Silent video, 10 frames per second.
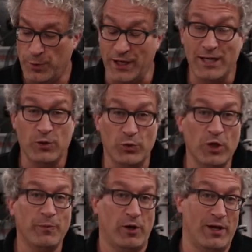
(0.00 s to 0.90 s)
But any
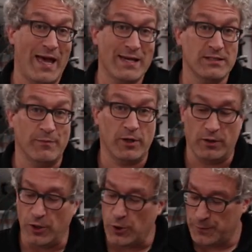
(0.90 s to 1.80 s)
real bearing has to bear
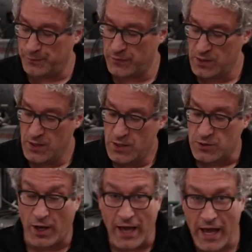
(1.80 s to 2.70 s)
a load.
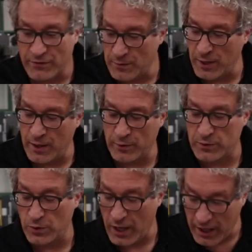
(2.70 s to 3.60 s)
So I have to be able
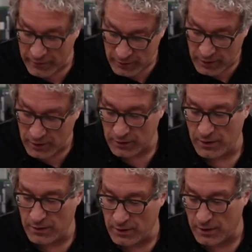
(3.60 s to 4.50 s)
to have an
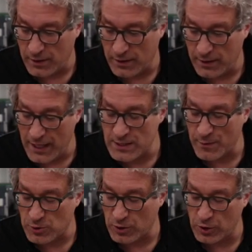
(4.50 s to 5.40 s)
uh,
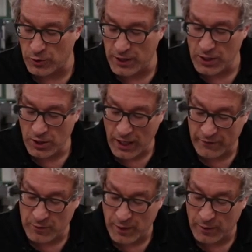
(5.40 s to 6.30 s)
asymmetric load here. I
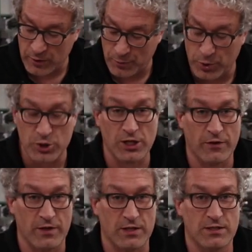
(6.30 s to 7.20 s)
have to be able to push
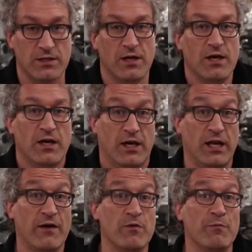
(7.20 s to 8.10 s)
on this
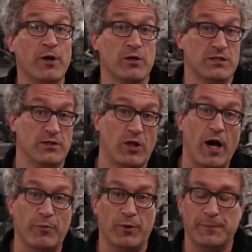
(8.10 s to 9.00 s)
and have the bearing still
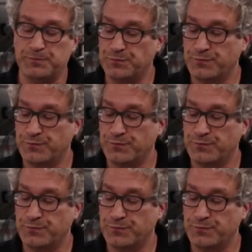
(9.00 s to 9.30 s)
operate.